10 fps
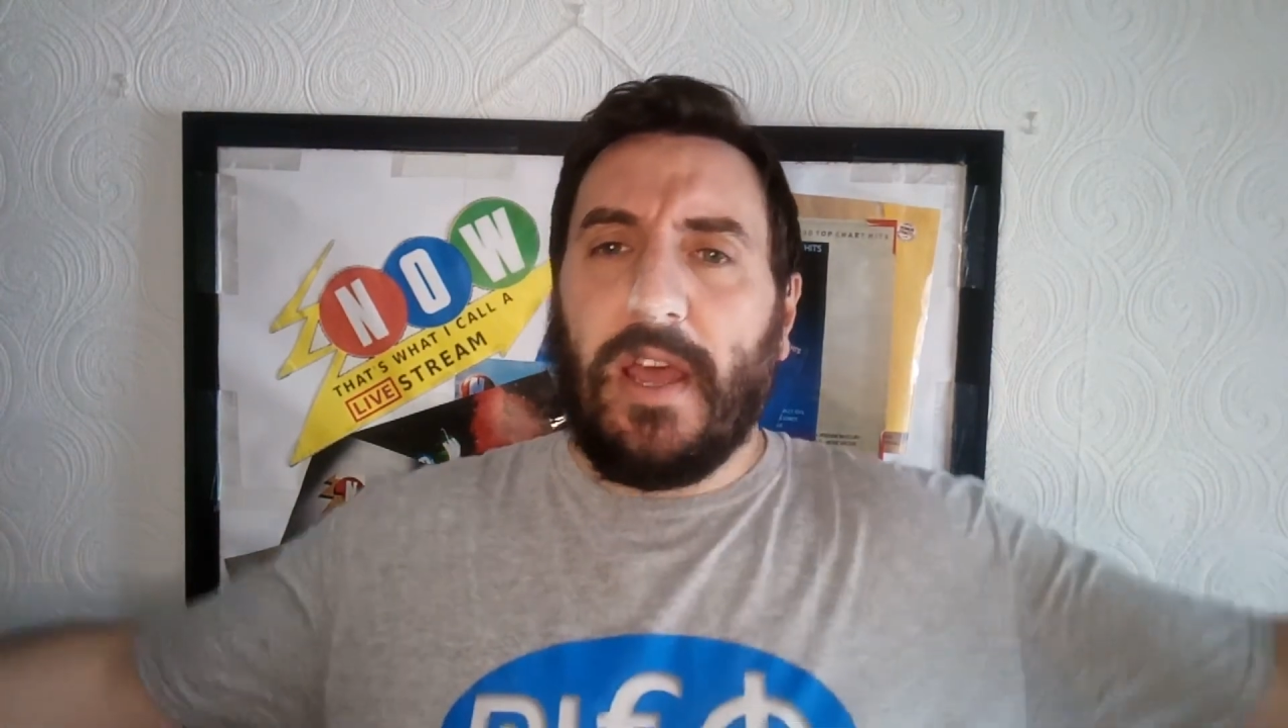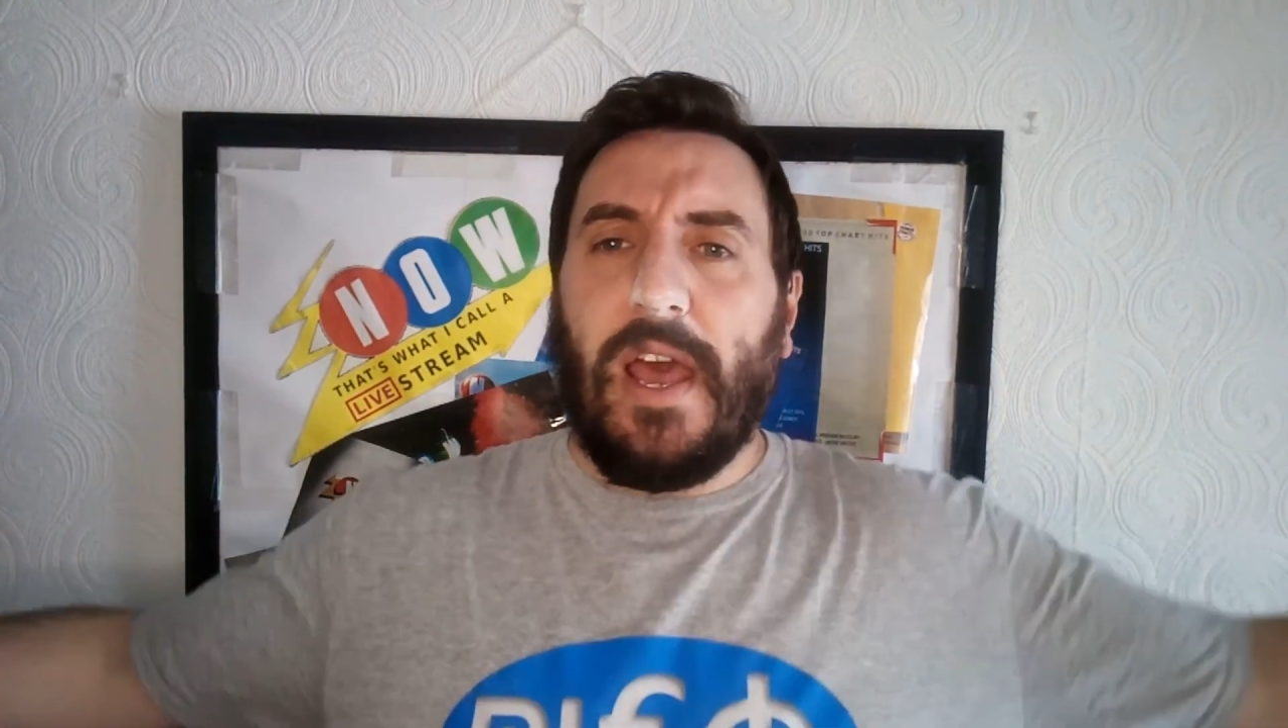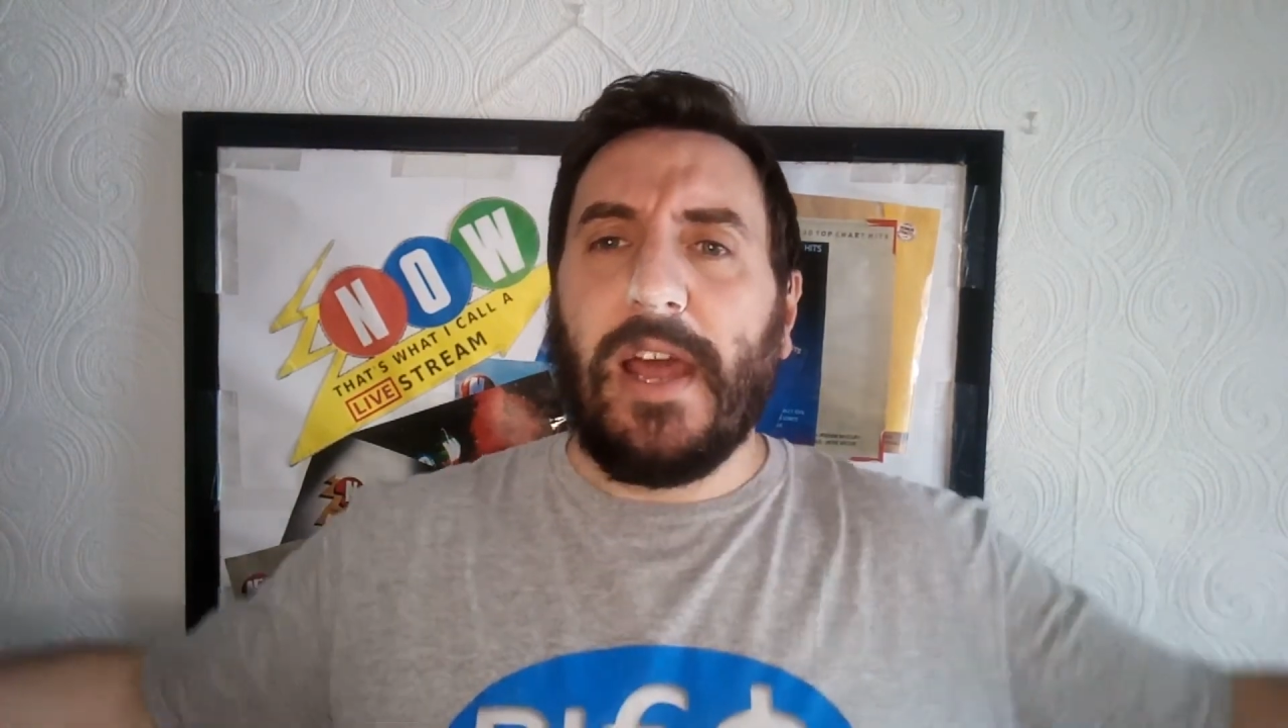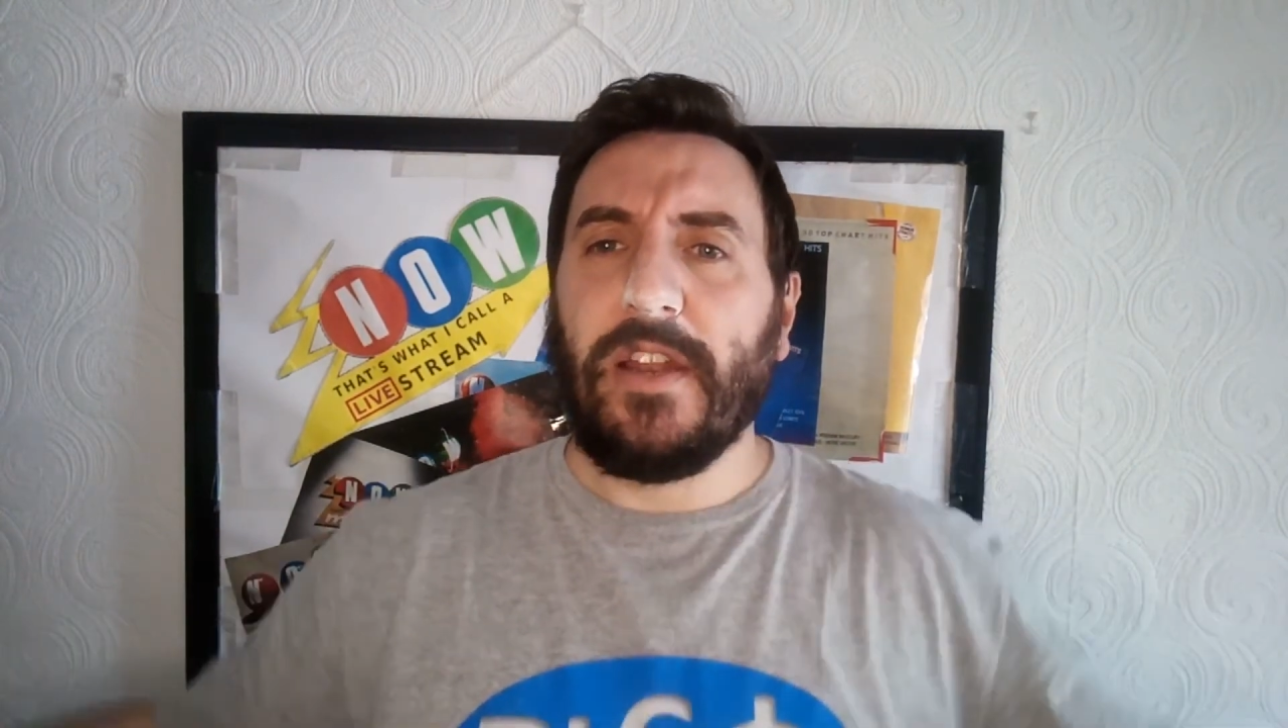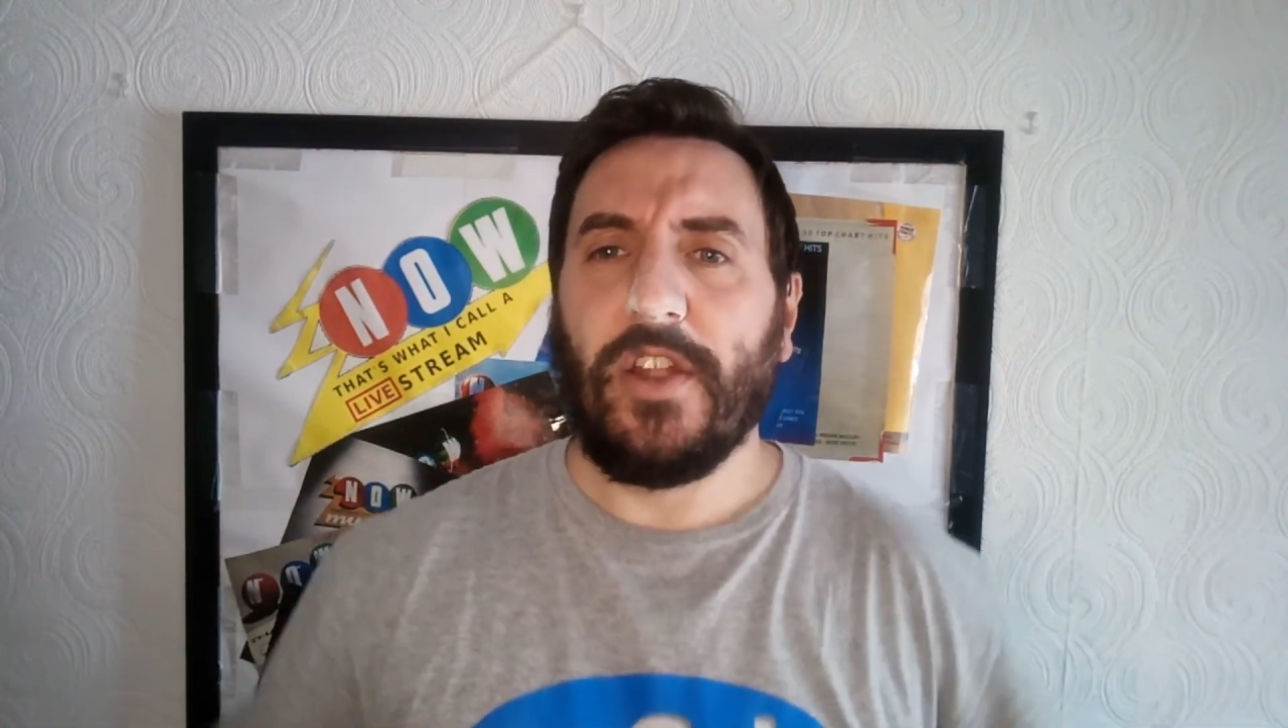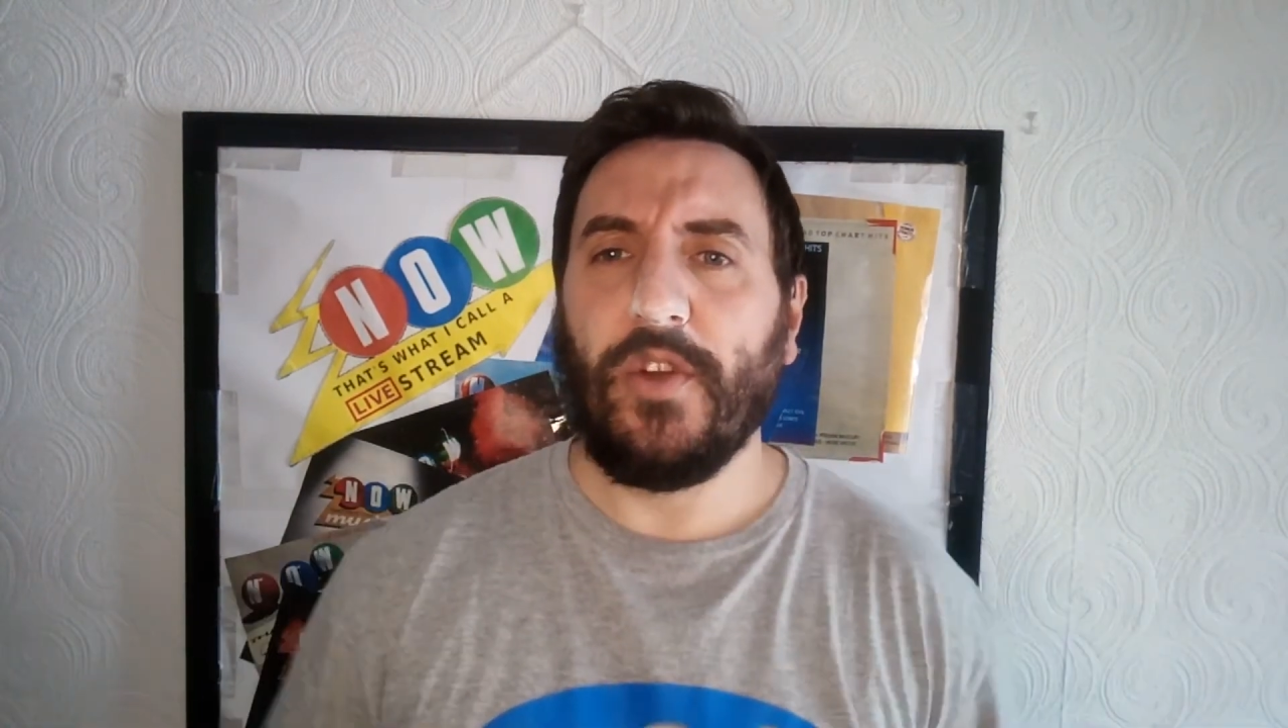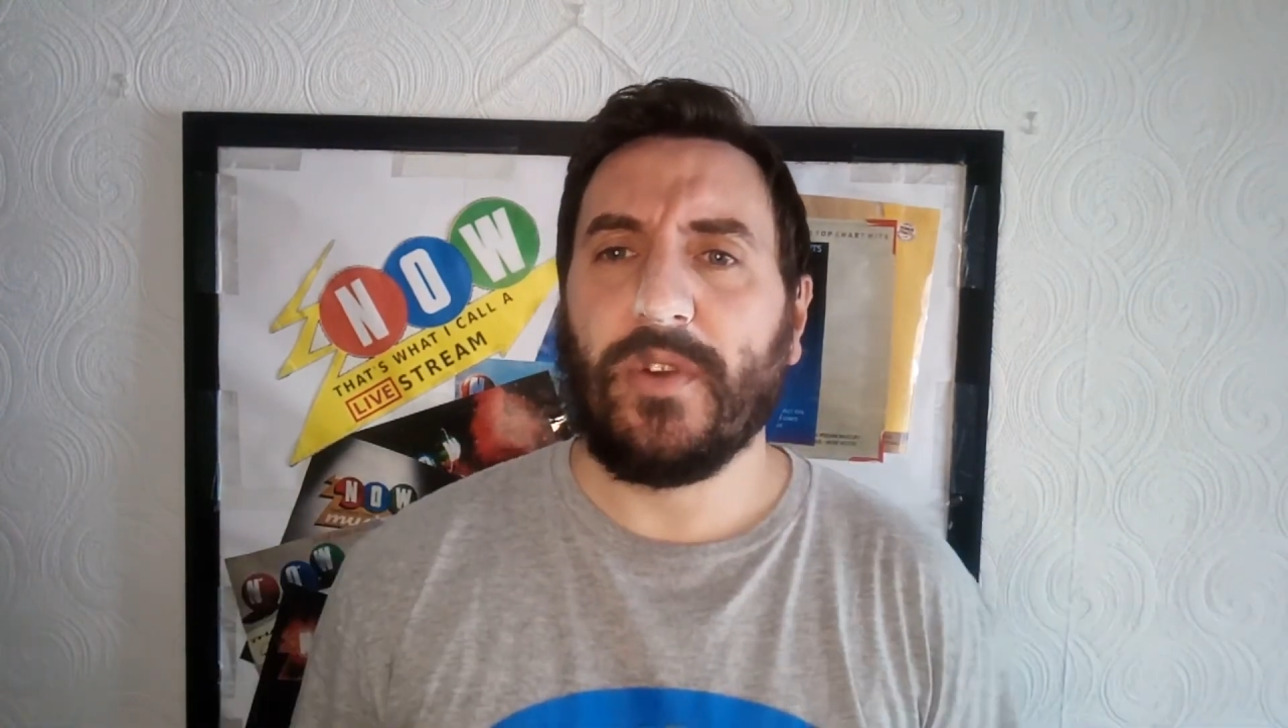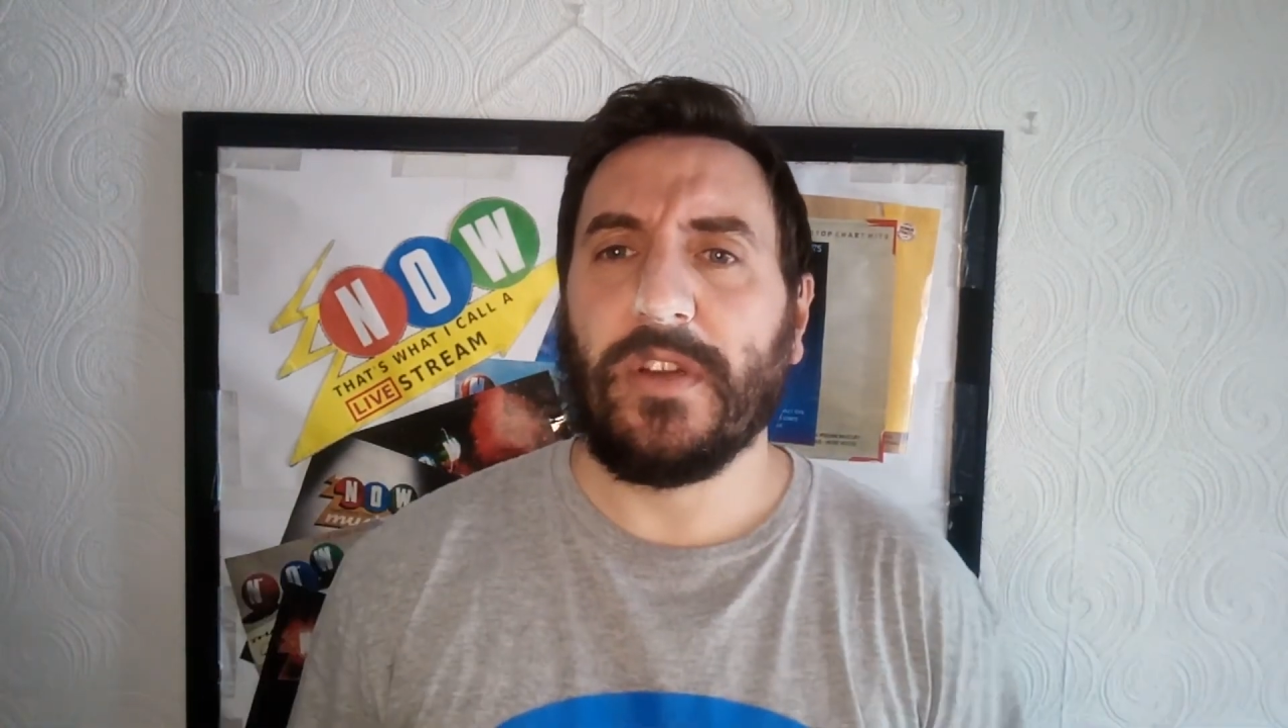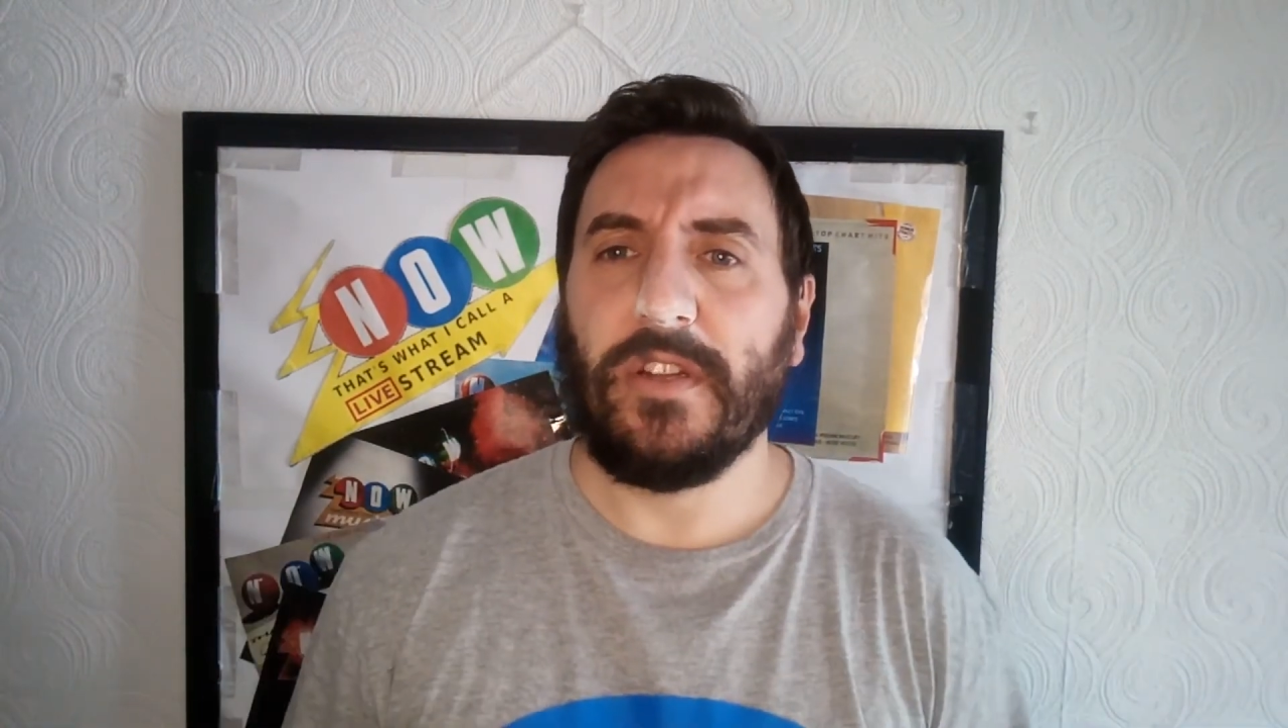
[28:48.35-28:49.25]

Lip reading: and who